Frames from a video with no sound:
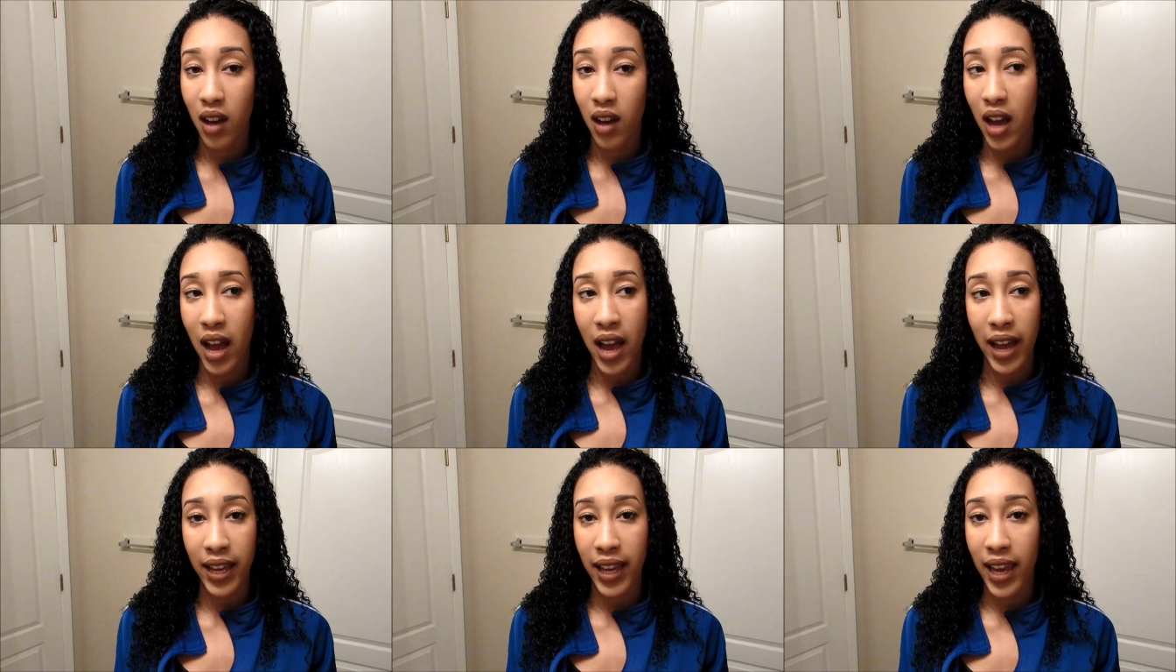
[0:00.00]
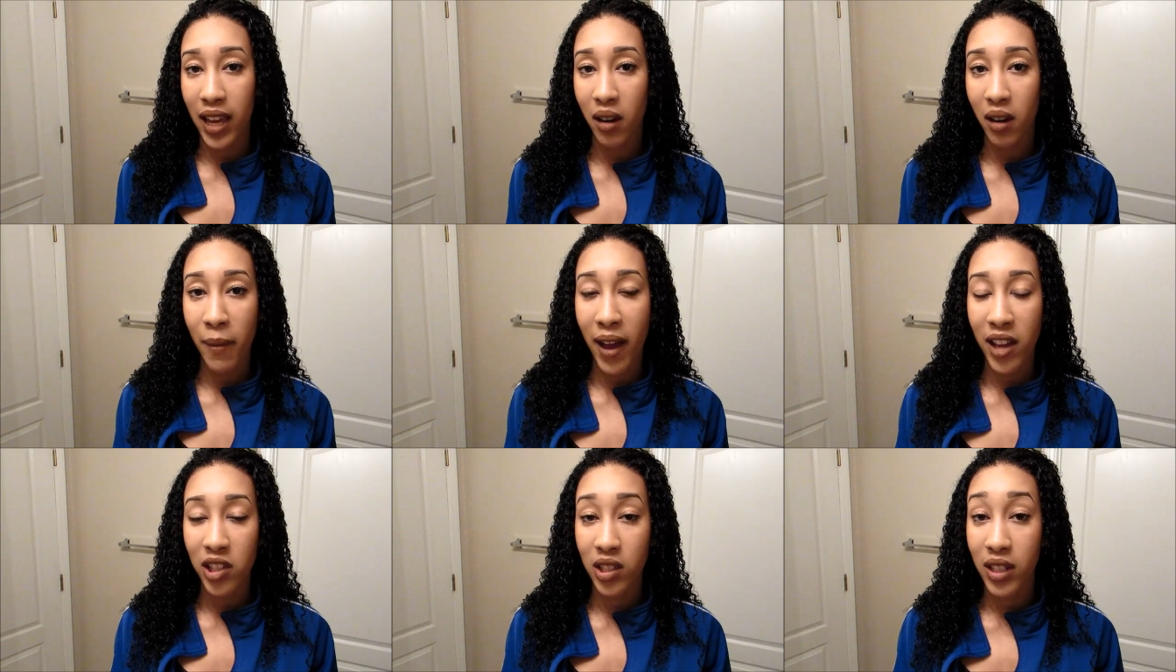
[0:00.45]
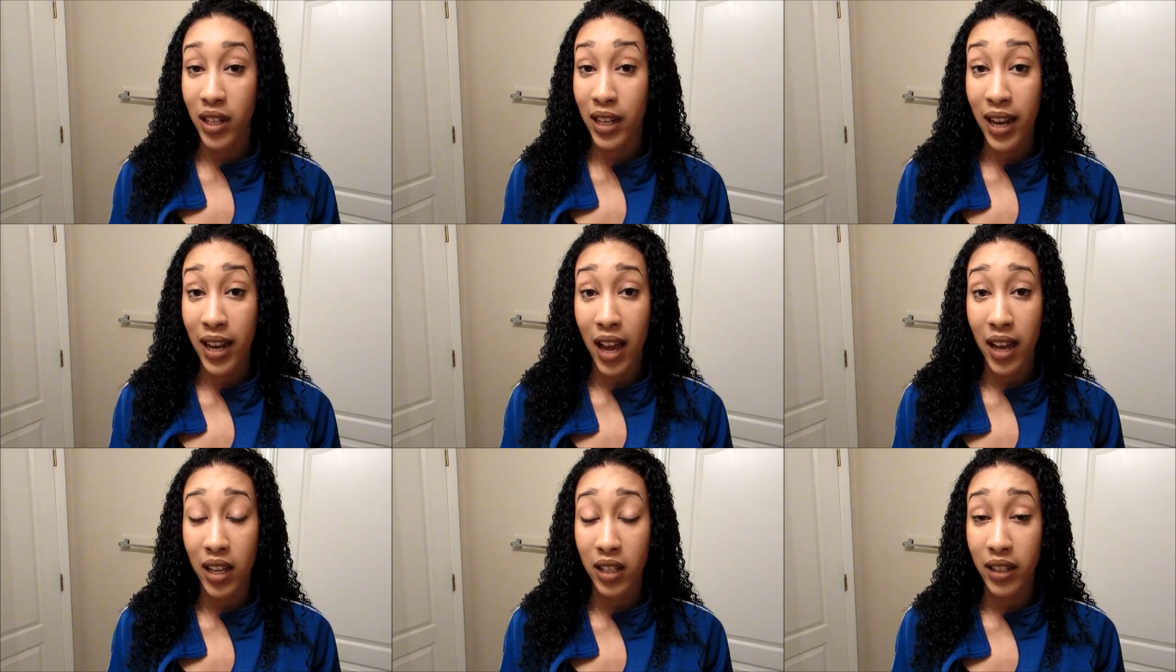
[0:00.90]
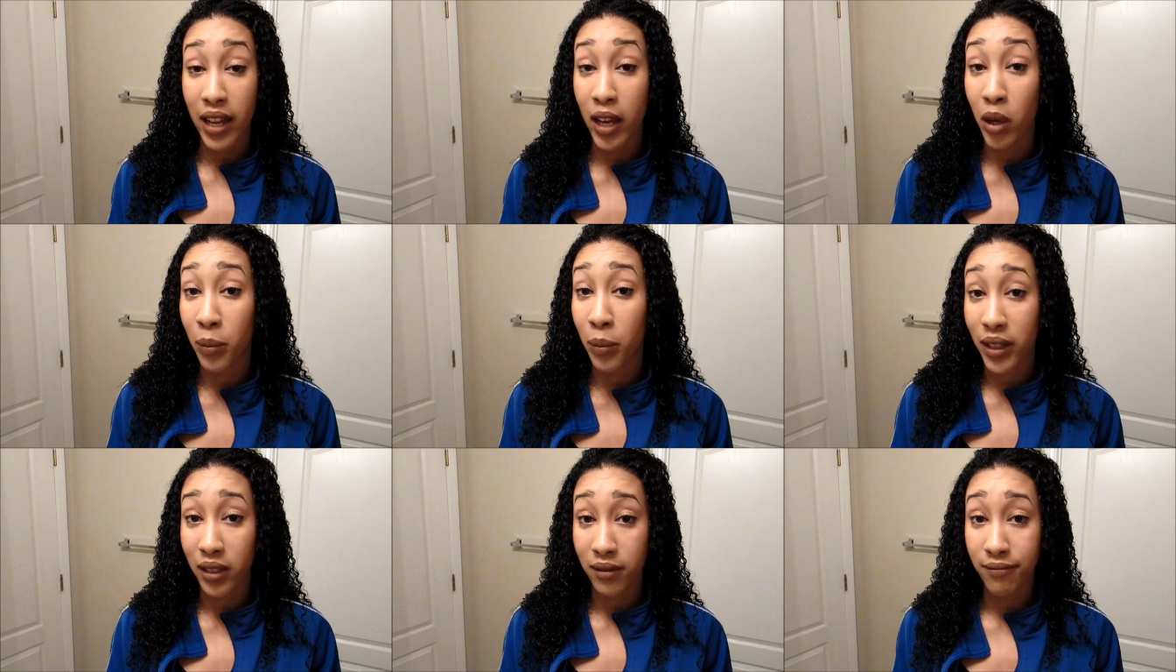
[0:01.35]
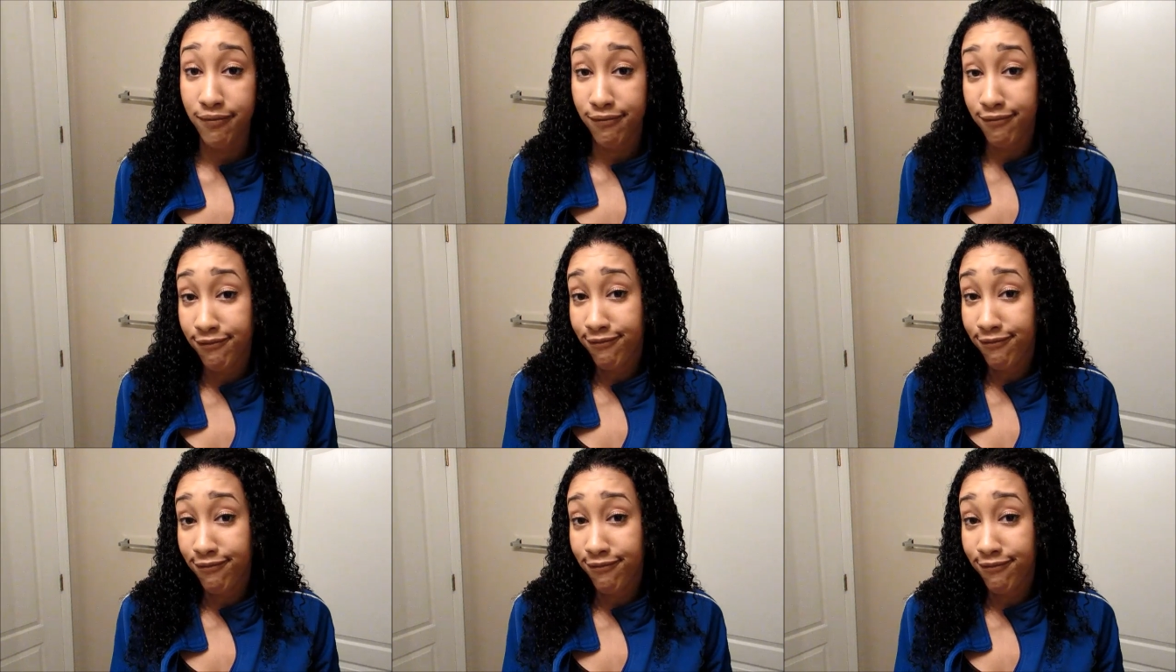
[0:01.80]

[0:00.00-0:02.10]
I can't imagine it not helping.